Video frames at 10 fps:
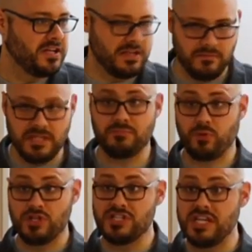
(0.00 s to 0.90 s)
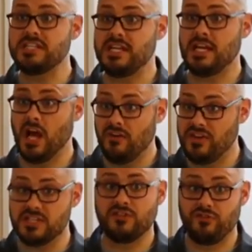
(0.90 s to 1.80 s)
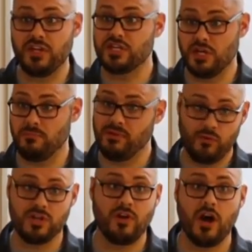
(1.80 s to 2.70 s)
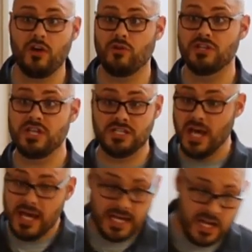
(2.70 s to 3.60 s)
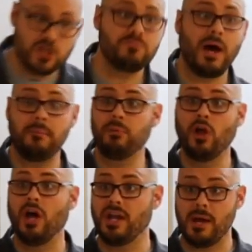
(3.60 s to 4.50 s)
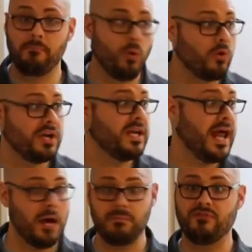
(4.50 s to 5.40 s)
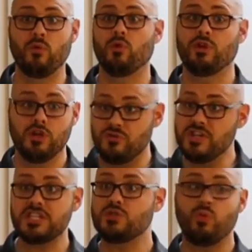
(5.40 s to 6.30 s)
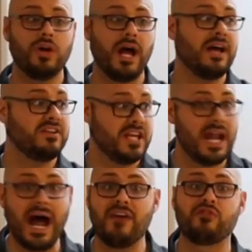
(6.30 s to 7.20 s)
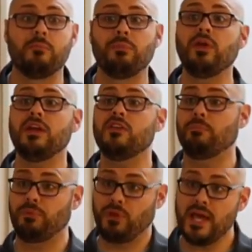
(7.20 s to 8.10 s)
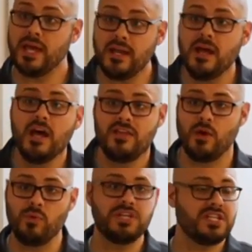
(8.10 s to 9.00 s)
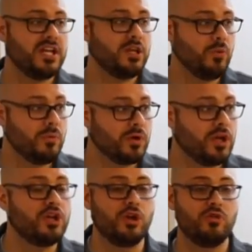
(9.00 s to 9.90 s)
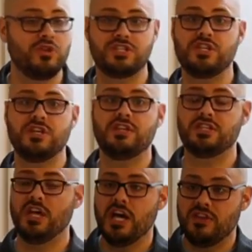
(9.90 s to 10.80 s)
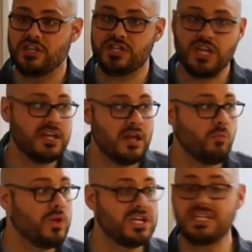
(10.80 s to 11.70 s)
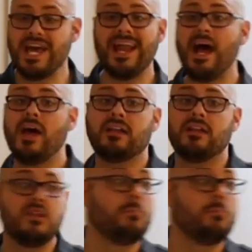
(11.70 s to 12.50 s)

His presenting of his affliction before his Father and says, "Here's my blood. I'm pouring it out before you. This is what I did. I have completed the plan that we said that we were going to do, this, this, this thing that we set out at, in the